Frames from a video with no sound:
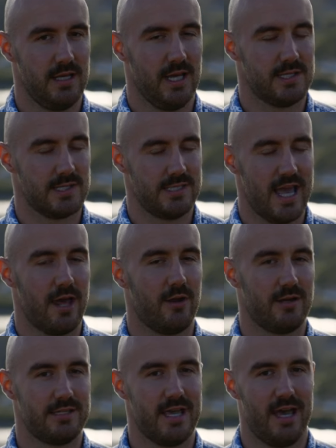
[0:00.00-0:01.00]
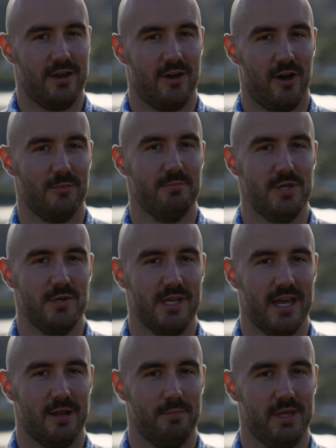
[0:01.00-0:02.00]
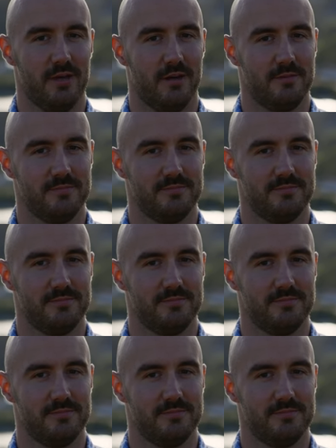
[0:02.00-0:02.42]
It's a ten out of ten on beauty and appeal.